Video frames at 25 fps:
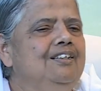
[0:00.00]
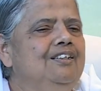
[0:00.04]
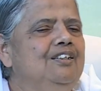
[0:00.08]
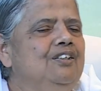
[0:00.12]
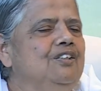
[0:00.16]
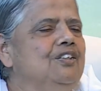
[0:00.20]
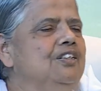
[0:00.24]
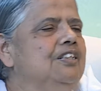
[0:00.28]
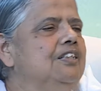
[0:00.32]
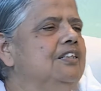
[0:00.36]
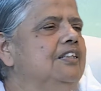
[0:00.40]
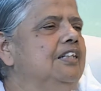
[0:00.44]

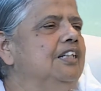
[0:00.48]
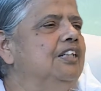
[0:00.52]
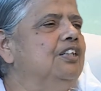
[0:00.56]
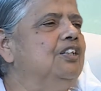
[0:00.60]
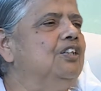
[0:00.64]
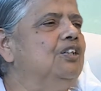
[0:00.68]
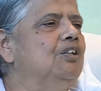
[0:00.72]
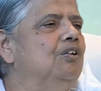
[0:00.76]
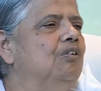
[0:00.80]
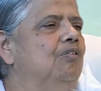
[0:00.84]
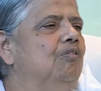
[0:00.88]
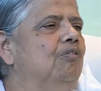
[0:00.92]
to
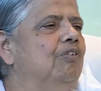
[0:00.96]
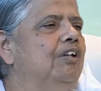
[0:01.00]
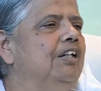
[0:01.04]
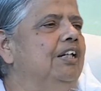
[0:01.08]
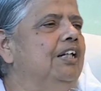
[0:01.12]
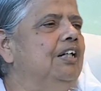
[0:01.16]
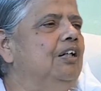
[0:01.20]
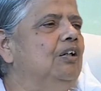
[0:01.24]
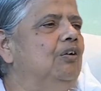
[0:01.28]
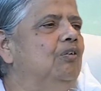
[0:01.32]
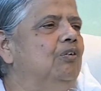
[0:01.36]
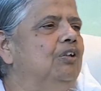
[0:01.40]
sit with
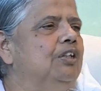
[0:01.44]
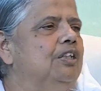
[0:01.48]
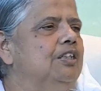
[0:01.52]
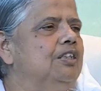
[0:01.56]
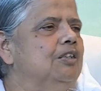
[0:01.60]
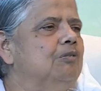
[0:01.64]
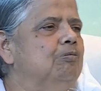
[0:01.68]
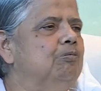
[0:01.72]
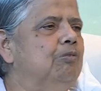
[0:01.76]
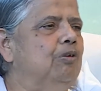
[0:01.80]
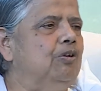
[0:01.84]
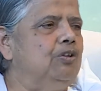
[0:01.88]
a
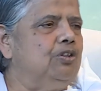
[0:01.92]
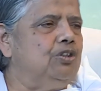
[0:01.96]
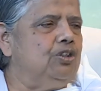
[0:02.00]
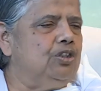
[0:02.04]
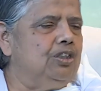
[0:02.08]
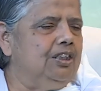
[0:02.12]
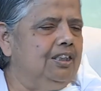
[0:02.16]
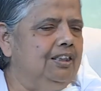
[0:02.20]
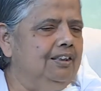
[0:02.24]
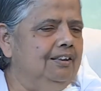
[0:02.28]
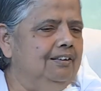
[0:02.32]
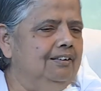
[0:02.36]
lotus
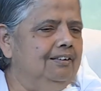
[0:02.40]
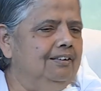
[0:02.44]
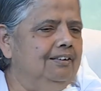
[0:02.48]
posture,